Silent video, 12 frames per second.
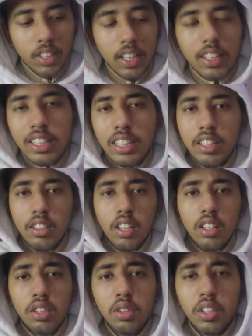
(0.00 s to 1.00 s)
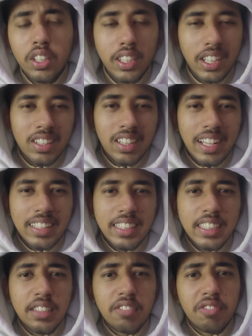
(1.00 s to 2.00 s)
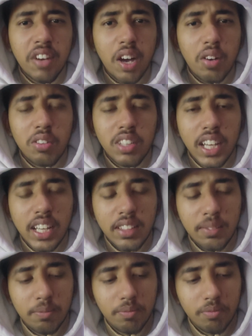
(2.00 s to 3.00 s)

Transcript: and during the analysis he found that